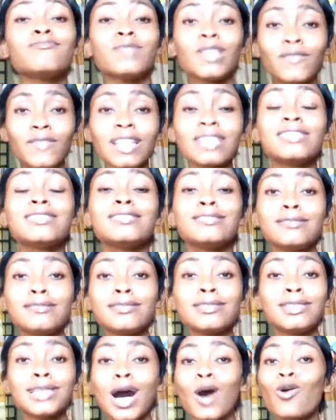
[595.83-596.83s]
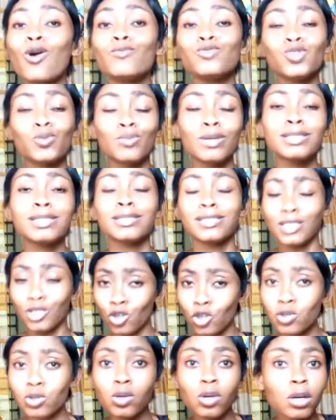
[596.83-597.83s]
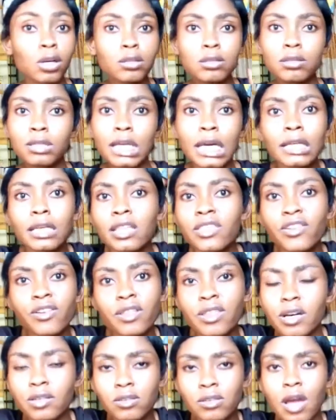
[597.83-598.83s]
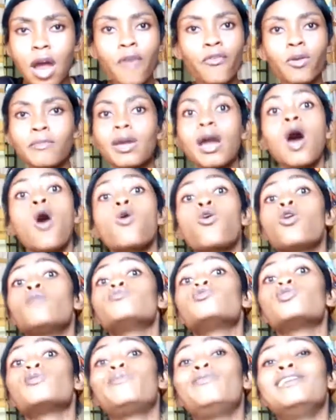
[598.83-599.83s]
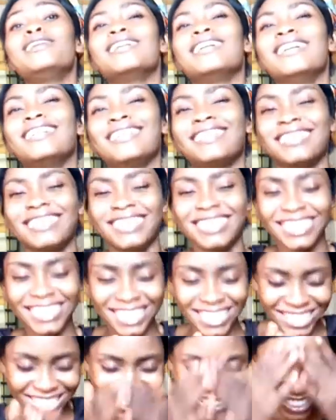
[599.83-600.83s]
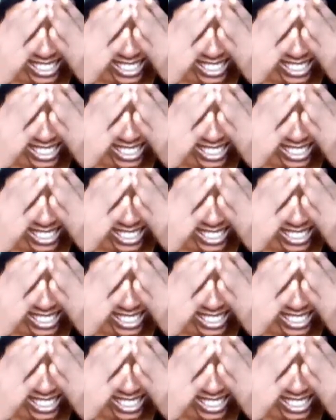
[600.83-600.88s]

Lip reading: If that is it, I'll come to your place and stay. Just take the 3,000 naira from me, I'll come to your place.